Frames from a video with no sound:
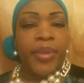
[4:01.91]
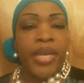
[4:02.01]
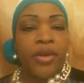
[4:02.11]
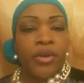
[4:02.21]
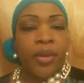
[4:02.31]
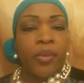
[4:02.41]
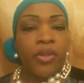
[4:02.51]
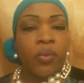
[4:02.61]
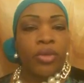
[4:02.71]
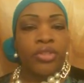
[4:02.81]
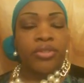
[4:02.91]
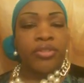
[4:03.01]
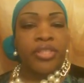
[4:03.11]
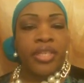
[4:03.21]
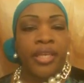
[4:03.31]
bigger number than what you're
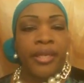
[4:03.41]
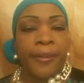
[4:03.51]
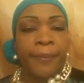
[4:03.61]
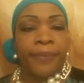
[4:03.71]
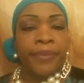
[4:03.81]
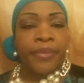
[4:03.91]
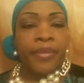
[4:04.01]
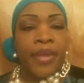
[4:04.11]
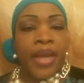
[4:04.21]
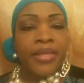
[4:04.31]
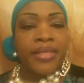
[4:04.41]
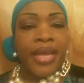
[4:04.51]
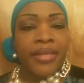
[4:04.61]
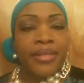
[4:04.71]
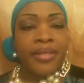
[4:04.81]
seeing,
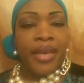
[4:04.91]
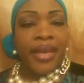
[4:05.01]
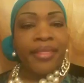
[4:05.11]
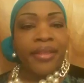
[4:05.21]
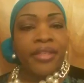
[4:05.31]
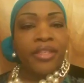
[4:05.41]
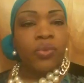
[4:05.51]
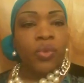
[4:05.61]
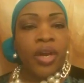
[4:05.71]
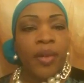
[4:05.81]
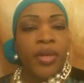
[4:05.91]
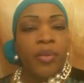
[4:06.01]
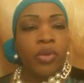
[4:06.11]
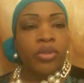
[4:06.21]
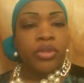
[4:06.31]
sad to say, I think that's when our
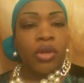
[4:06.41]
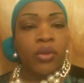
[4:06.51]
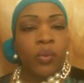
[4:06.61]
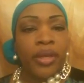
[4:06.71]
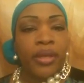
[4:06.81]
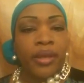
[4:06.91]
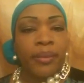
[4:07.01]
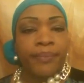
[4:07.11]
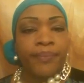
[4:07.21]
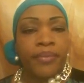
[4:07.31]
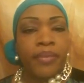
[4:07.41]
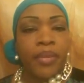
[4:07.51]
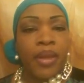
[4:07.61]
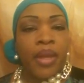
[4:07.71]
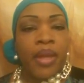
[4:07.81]
people start to wake up.
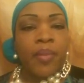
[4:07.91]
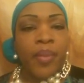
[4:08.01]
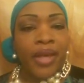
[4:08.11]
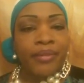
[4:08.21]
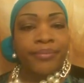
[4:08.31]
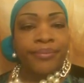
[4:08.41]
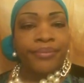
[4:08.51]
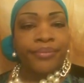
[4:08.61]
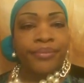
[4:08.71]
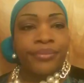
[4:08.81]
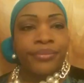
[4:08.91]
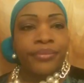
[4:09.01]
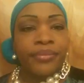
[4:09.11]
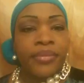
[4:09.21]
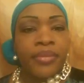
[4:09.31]
But
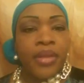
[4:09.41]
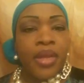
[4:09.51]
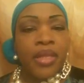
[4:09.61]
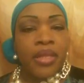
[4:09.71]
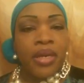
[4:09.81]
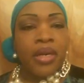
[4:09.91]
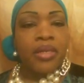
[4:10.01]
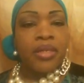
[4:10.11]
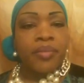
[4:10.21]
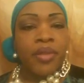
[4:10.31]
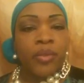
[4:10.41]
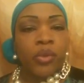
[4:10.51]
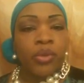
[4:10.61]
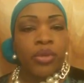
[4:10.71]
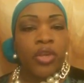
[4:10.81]
there are some
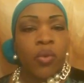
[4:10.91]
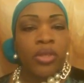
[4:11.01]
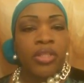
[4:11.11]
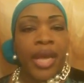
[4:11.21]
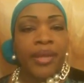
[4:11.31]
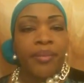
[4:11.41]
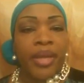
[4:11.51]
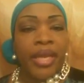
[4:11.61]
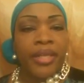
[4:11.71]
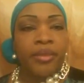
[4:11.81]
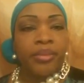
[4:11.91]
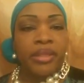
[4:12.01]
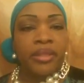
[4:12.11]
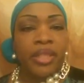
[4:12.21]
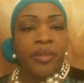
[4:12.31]
people that were not made to be
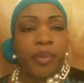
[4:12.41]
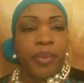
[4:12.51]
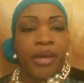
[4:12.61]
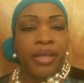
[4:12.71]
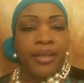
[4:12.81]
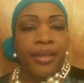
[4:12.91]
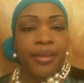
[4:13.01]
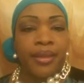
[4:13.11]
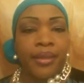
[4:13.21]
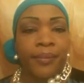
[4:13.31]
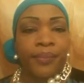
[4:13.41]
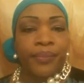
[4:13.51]
asleep about anything.